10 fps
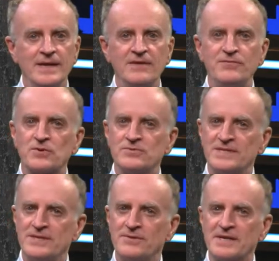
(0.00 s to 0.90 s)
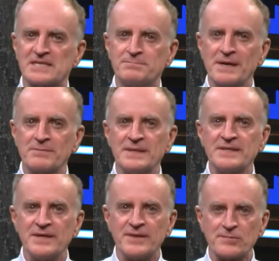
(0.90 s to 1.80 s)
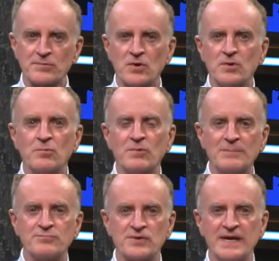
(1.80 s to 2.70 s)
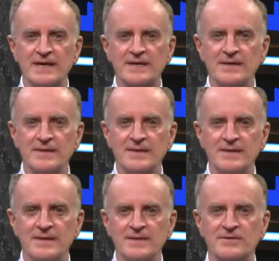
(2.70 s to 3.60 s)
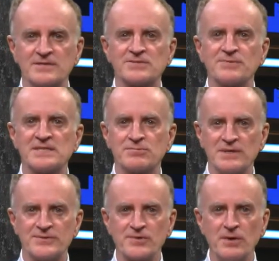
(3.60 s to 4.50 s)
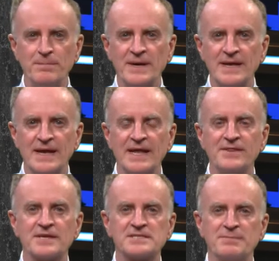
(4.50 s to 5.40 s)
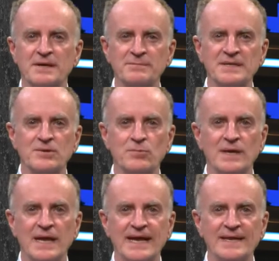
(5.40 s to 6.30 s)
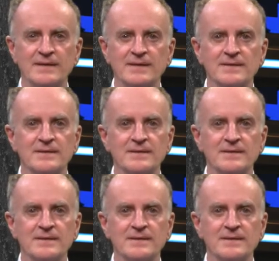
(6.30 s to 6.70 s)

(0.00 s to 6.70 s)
If you continue the experiment, the rock will break. The stress will drop and the experiment will end.